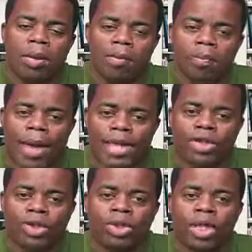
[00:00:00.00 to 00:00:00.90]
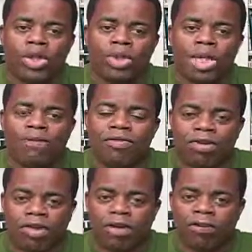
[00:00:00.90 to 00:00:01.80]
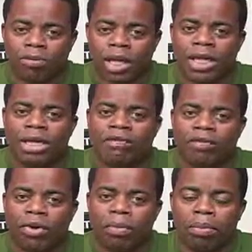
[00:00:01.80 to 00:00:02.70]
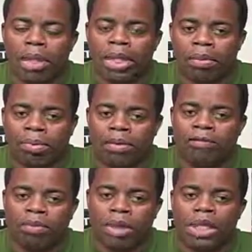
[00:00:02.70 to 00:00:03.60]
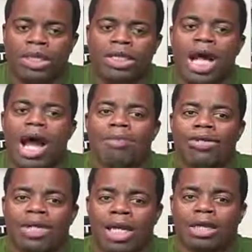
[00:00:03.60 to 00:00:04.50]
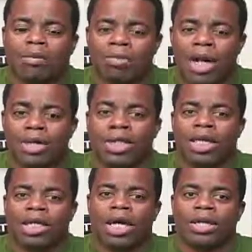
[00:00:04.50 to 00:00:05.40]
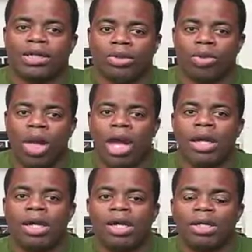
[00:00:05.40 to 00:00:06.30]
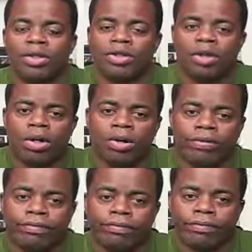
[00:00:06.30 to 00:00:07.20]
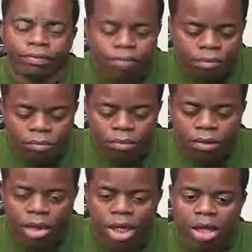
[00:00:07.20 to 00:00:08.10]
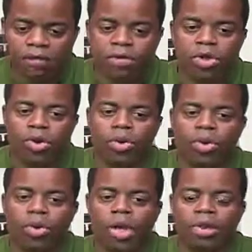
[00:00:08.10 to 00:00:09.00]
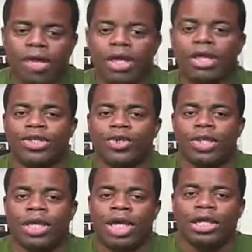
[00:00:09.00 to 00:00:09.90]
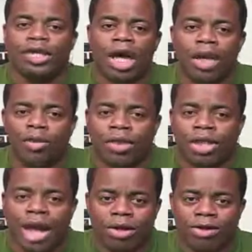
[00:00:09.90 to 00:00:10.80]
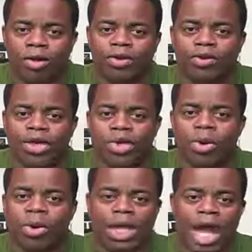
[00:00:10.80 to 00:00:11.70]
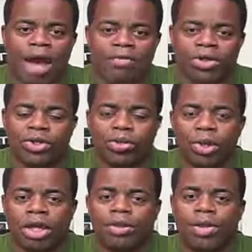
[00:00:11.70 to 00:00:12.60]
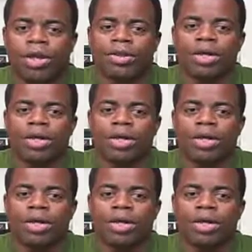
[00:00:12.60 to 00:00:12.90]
Make sure that you give yourself plenty of room, plenty of buffer, plenty of time to get the project done, okay? So if you think that you can get it done with an outsourcer that you already have that you're working with